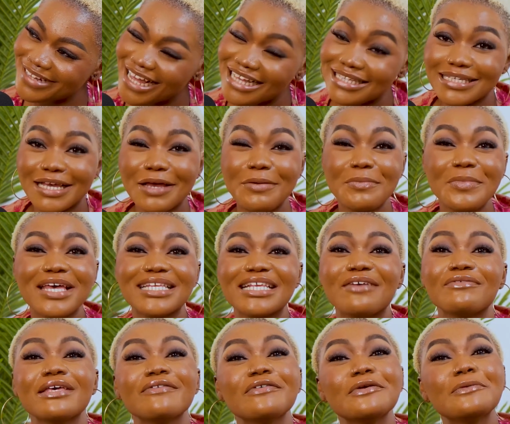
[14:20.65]
Assignment.
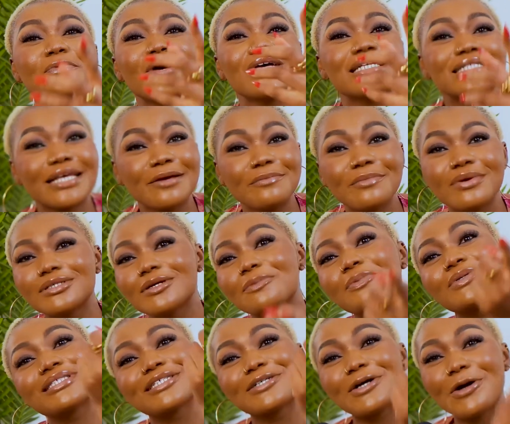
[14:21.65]
I'm giving you assignment. Drop it
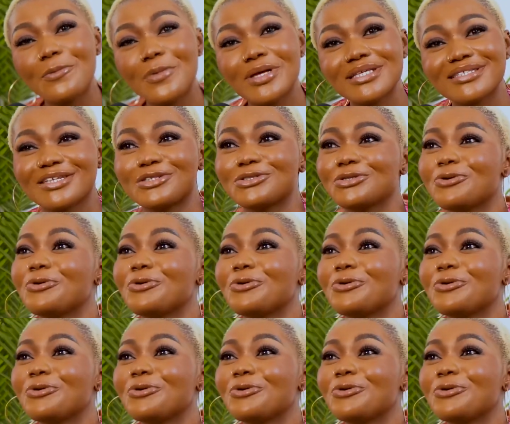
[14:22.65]
to the comment section.